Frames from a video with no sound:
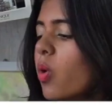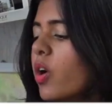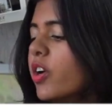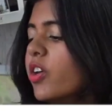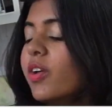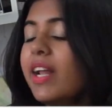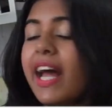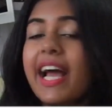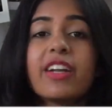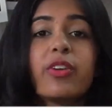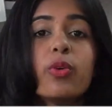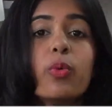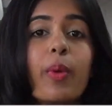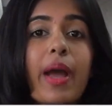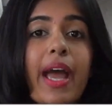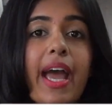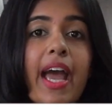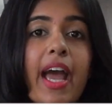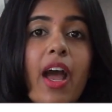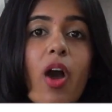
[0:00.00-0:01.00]
What do you like to
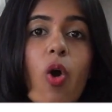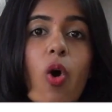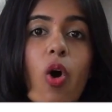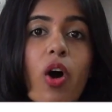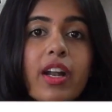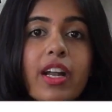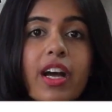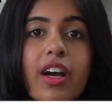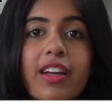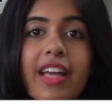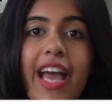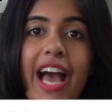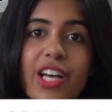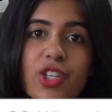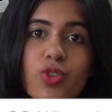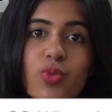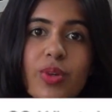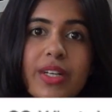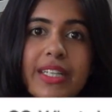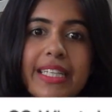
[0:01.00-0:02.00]
wear on a
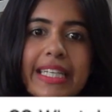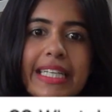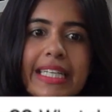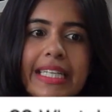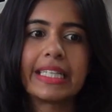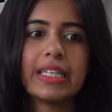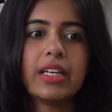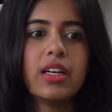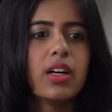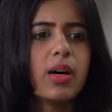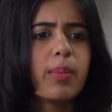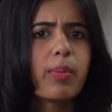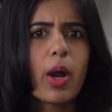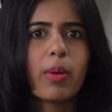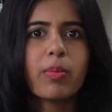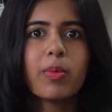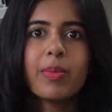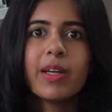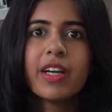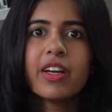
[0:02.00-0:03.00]
casual day?
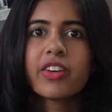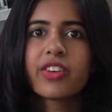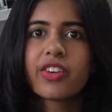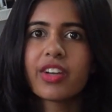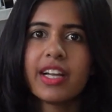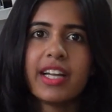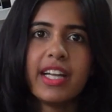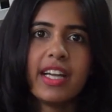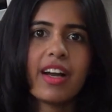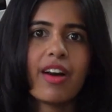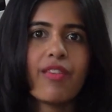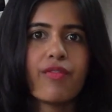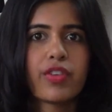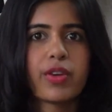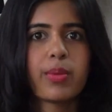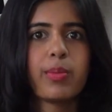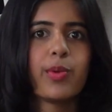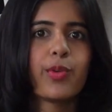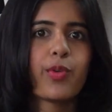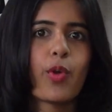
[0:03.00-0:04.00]
Probably a really
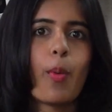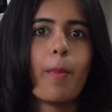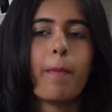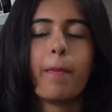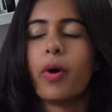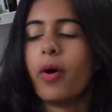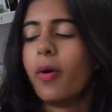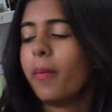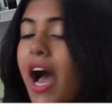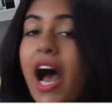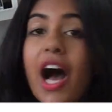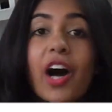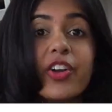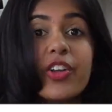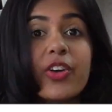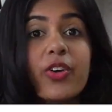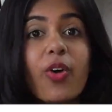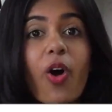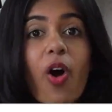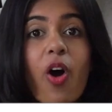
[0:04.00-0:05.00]
comfortable romper. How
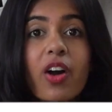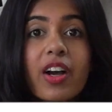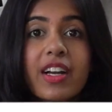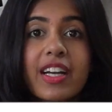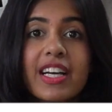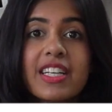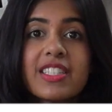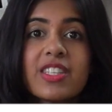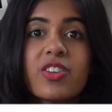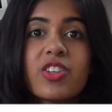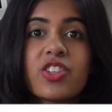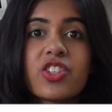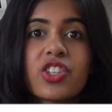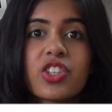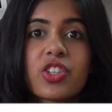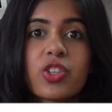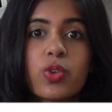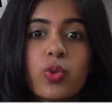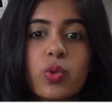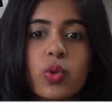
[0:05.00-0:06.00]
do you organize your
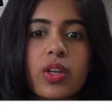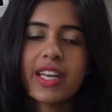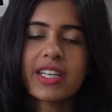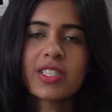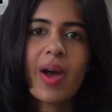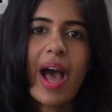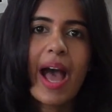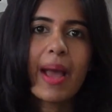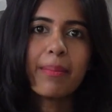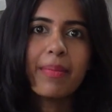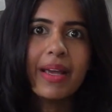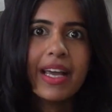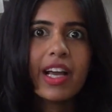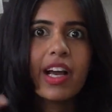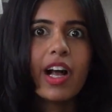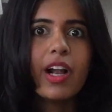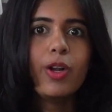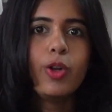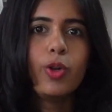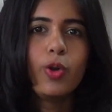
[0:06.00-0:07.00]
schedule? Okay, so I make
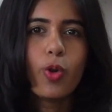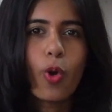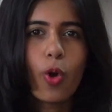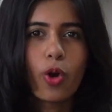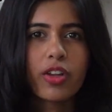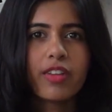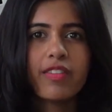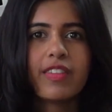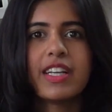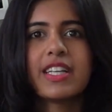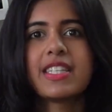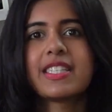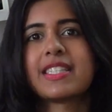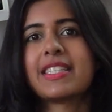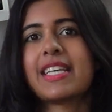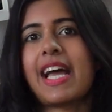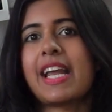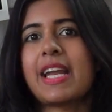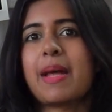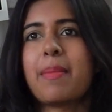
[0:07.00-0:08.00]
a lot of lists
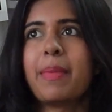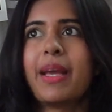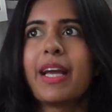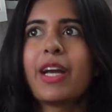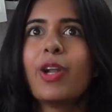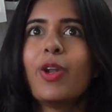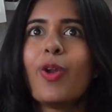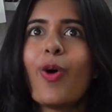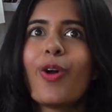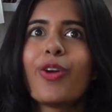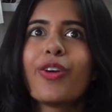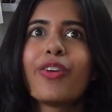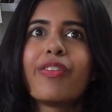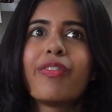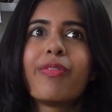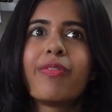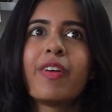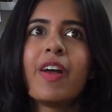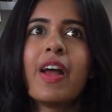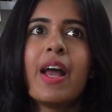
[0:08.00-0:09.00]
and I make a lot
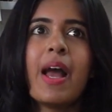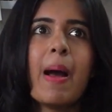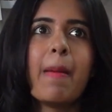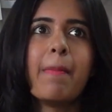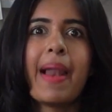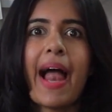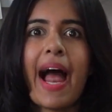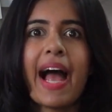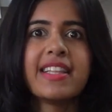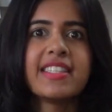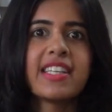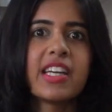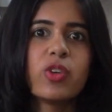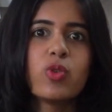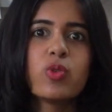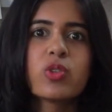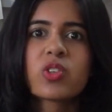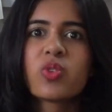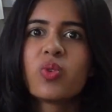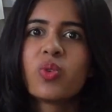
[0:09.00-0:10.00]
of plans. I
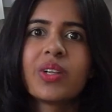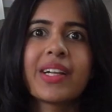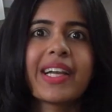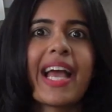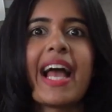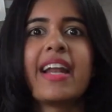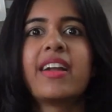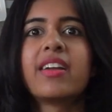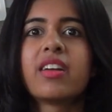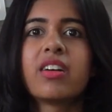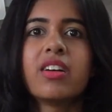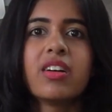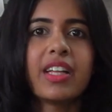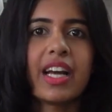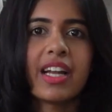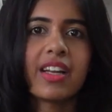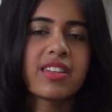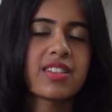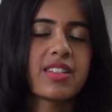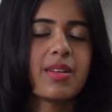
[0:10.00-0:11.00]
use Google Calendar.
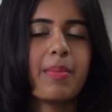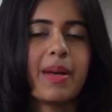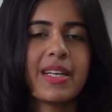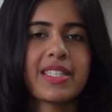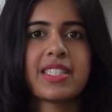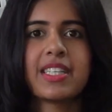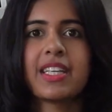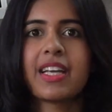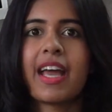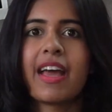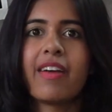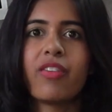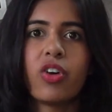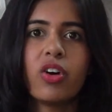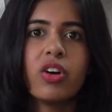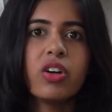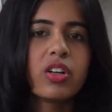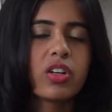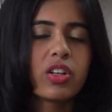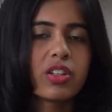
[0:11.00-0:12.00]
That is the best thing
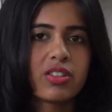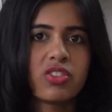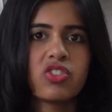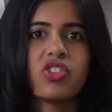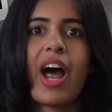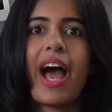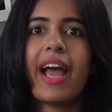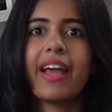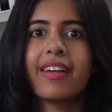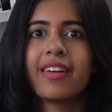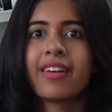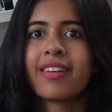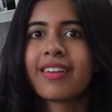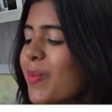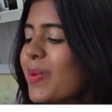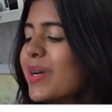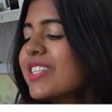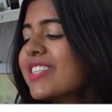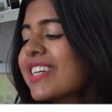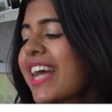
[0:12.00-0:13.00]
ever. Try it.
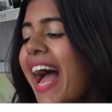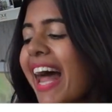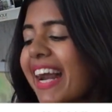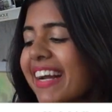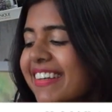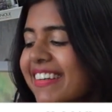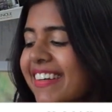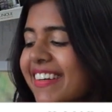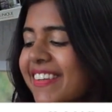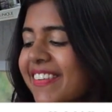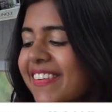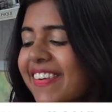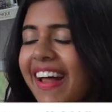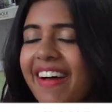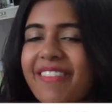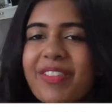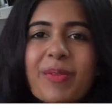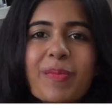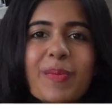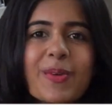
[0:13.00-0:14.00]
Which character do you
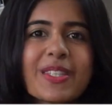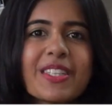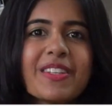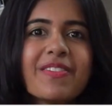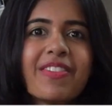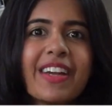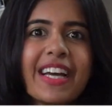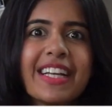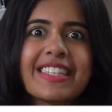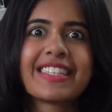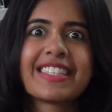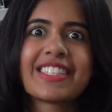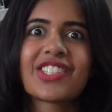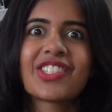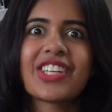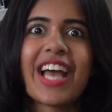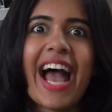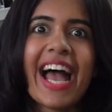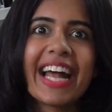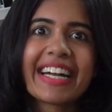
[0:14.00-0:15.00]
love the most in Friends?
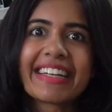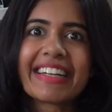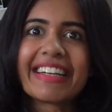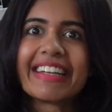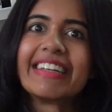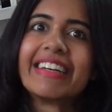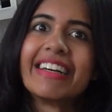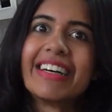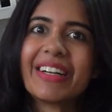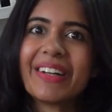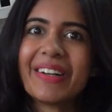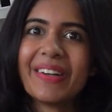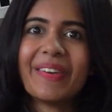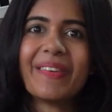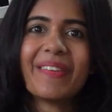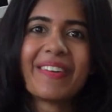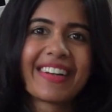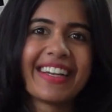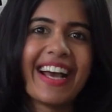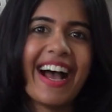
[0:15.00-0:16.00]
Chandler,
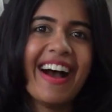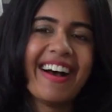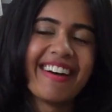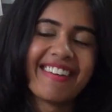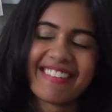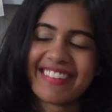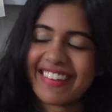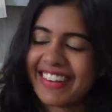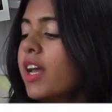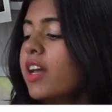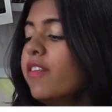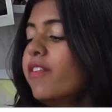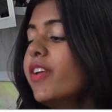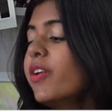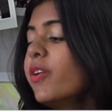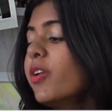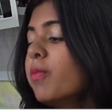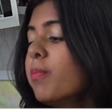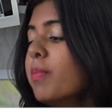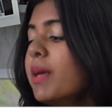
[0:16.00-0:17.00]
no doubt. If you
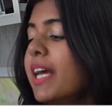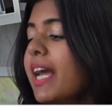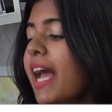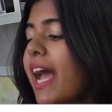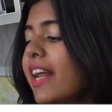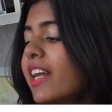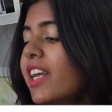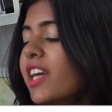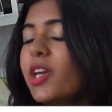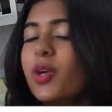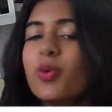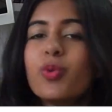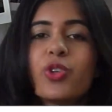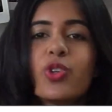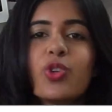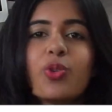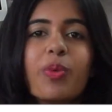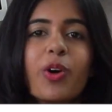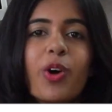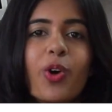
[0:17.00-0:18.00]
could be any
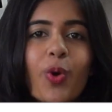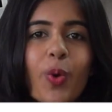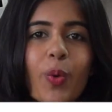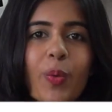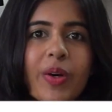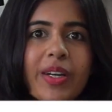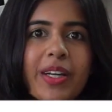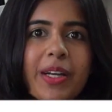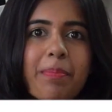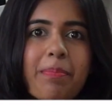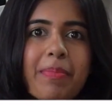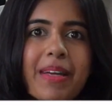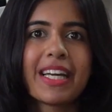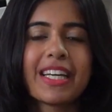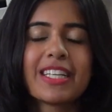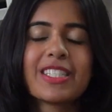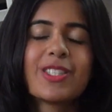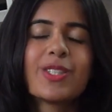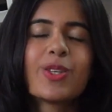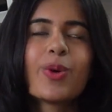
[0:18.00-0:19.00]
YouTuber, who would it
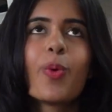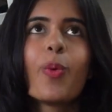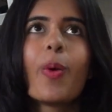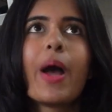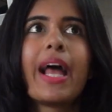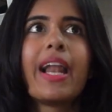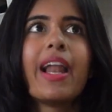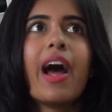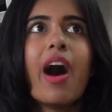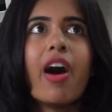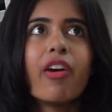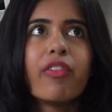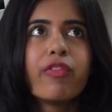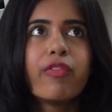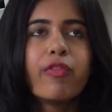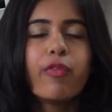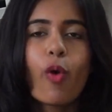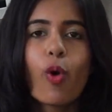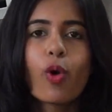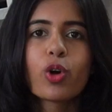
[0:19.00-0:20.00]
be? Zoella,
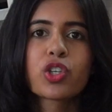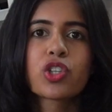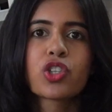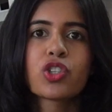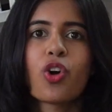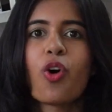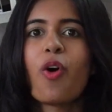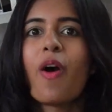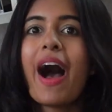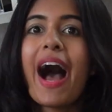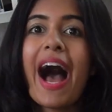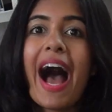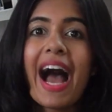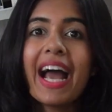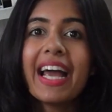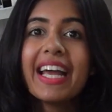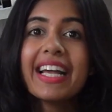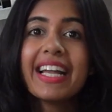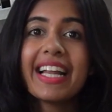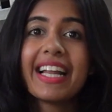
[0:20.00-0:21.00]
for sure.
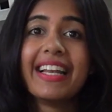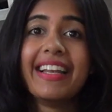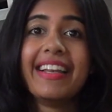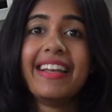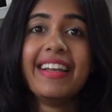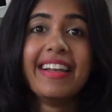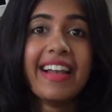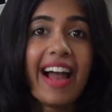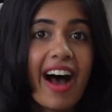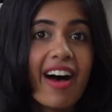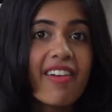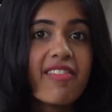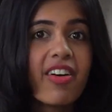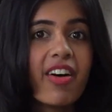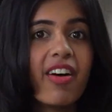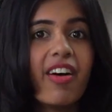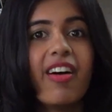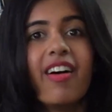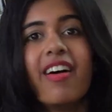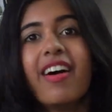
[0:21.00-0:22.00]
I
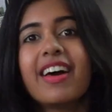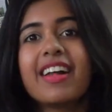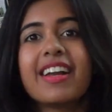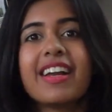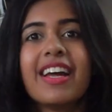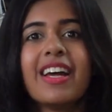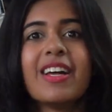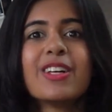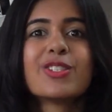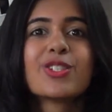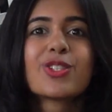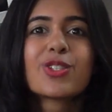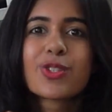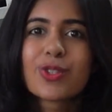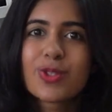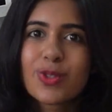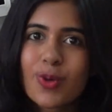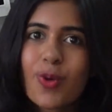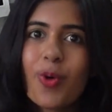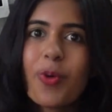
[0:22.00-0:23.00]
love her
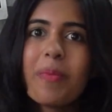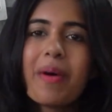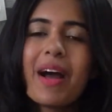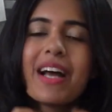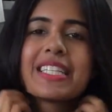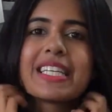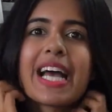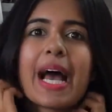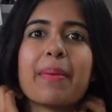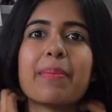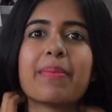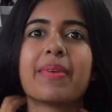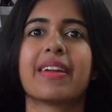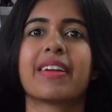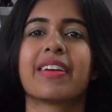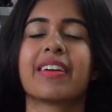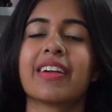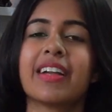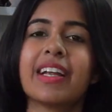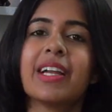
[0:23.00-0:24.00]
so much. I'm
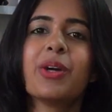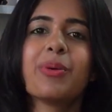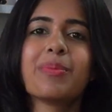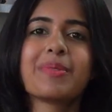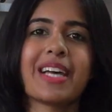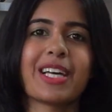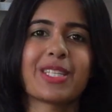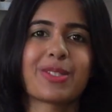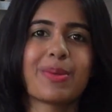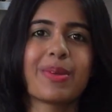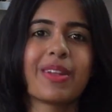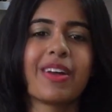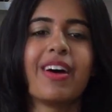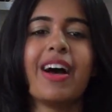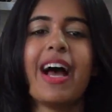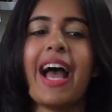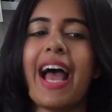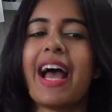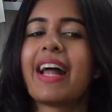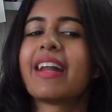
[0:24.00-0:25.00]
really obsessed with
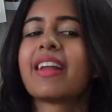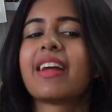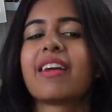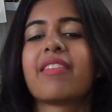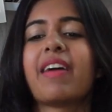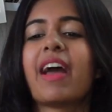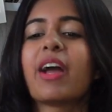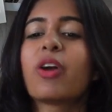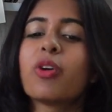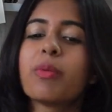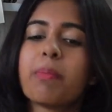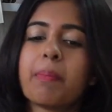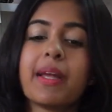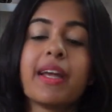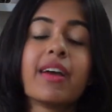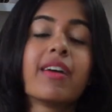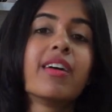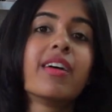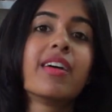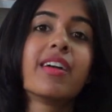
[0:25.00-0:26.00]
her, and if I could
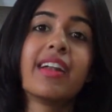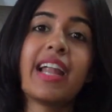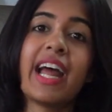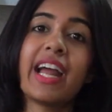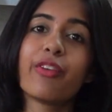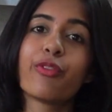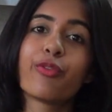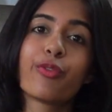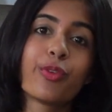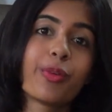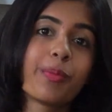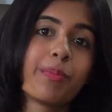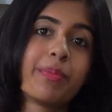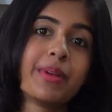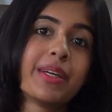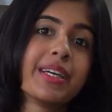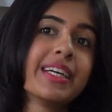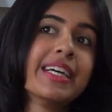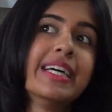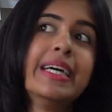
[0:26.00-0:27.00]
be her, life would
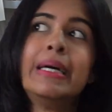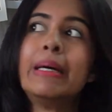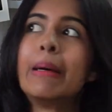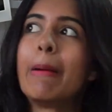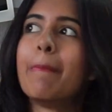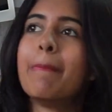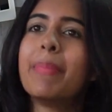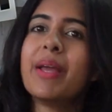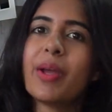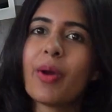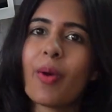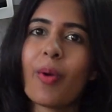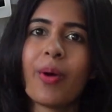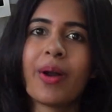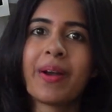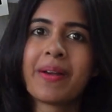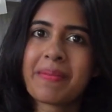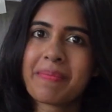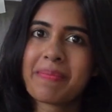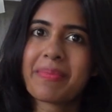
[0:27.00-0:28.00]
be
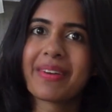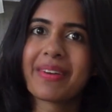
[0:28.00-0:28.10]
beyond